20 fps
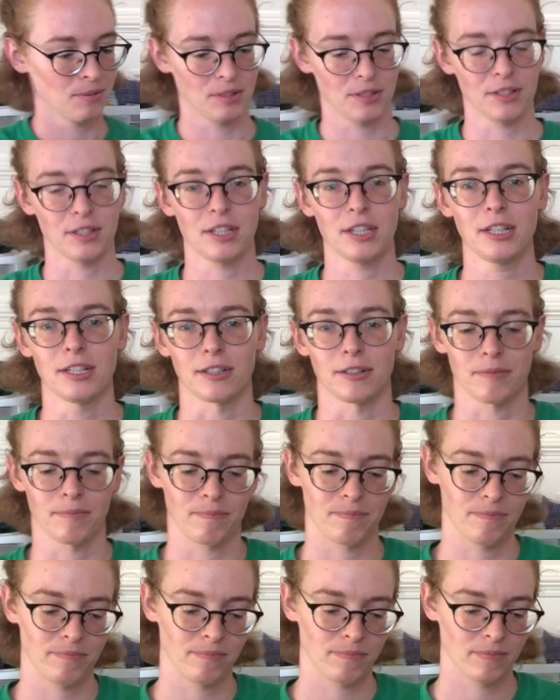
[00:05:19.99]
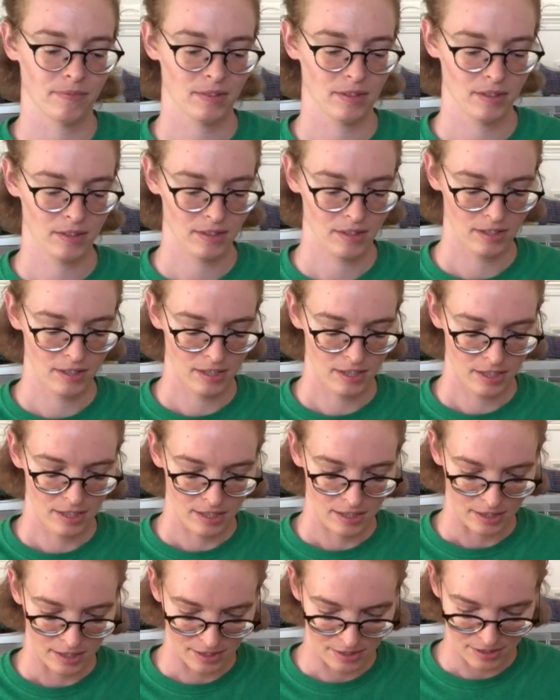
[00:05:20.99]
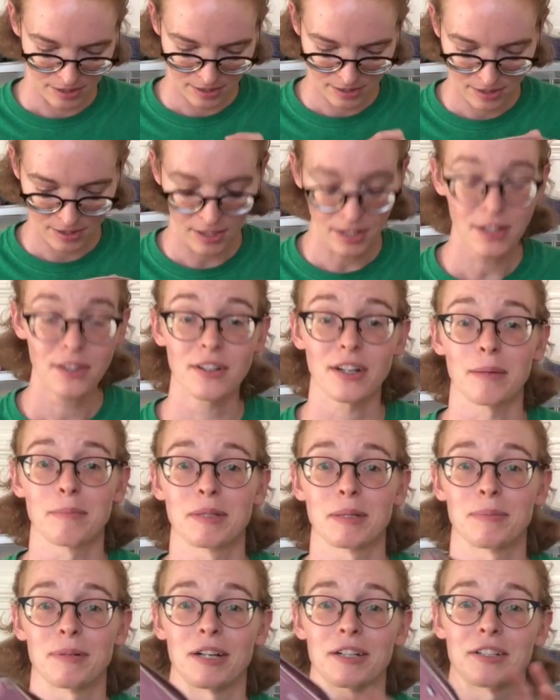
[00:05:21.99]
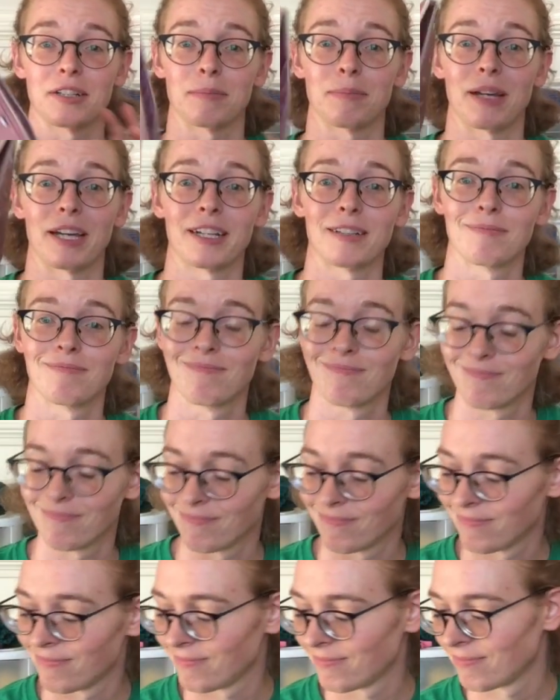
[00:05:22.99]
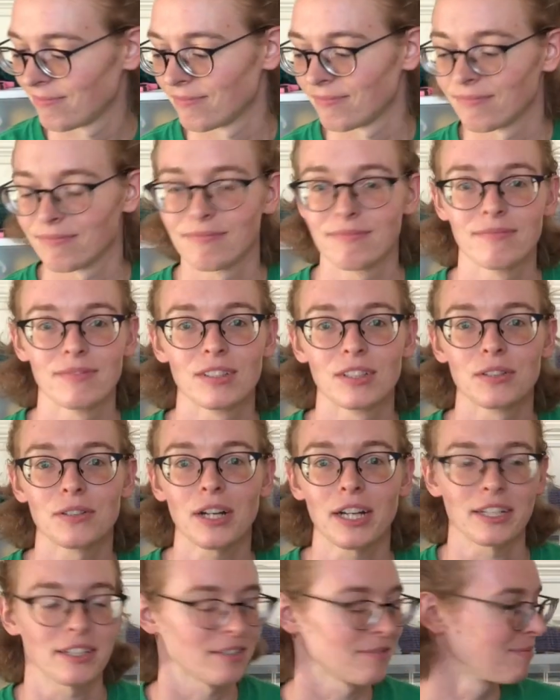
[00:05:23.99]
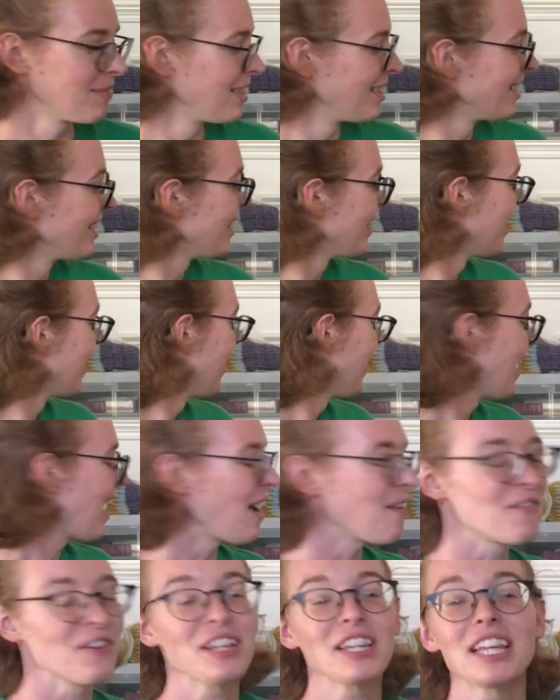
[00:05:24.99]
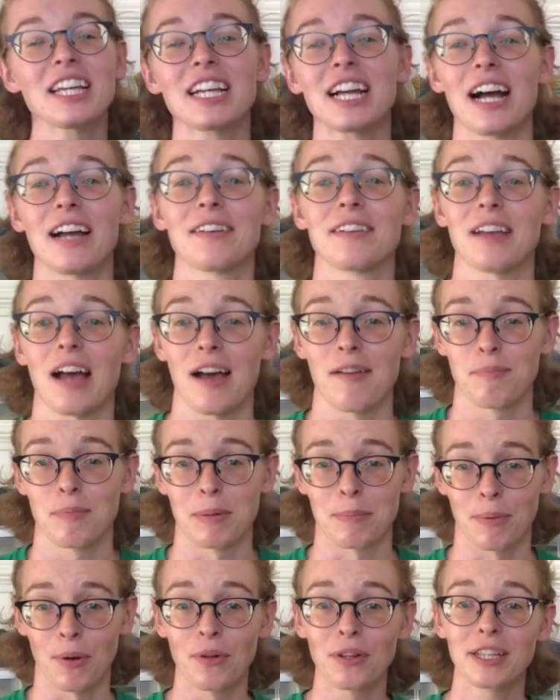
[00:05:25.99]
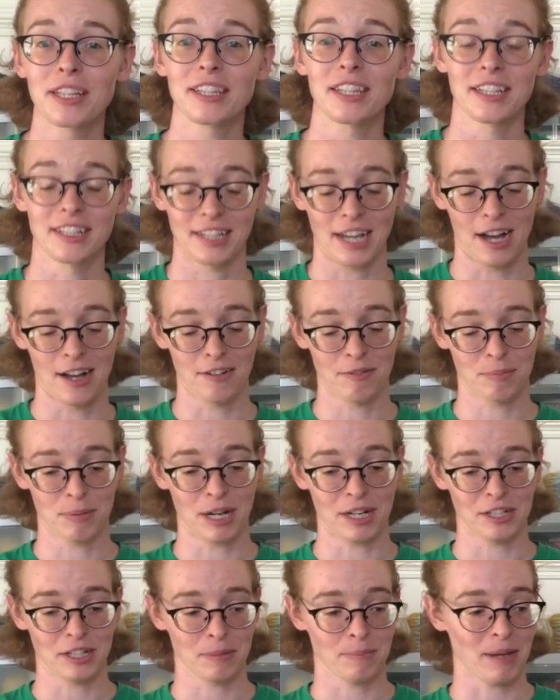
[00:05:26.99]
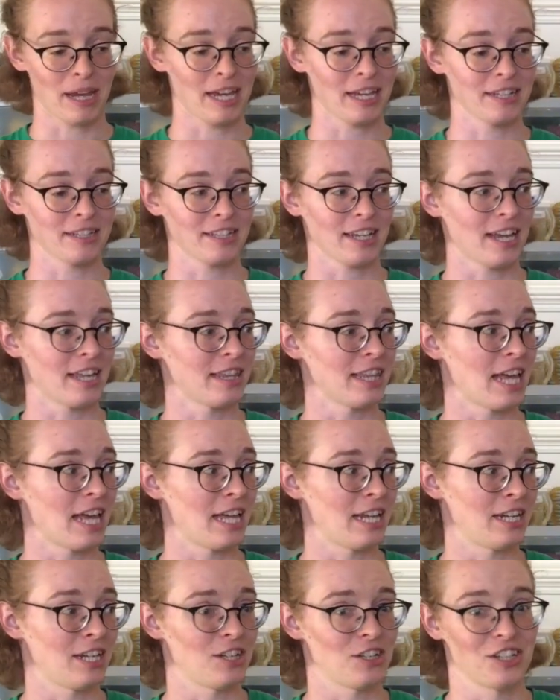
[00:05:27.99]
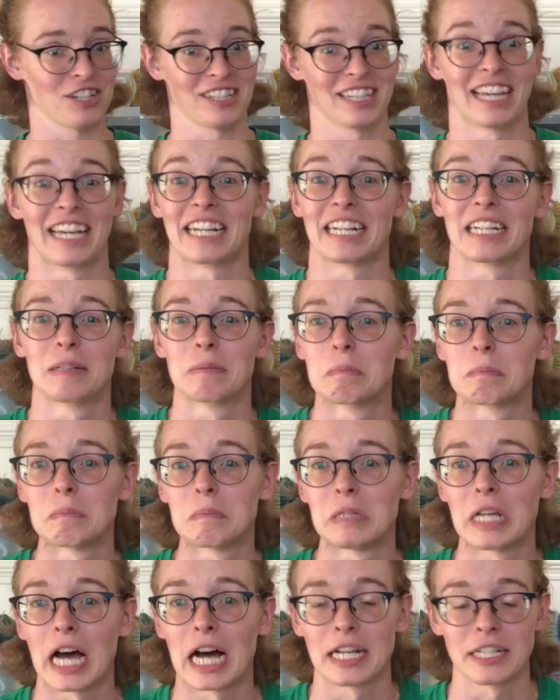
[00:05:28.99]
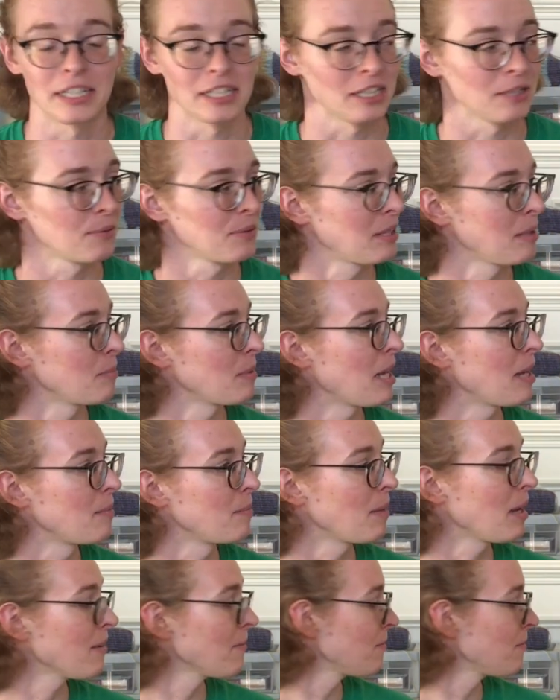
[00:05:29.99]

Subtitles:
in here? This is another empty project bag. Great. I feel like I've been pulling things out of project bags and then just like not dealing with them, and my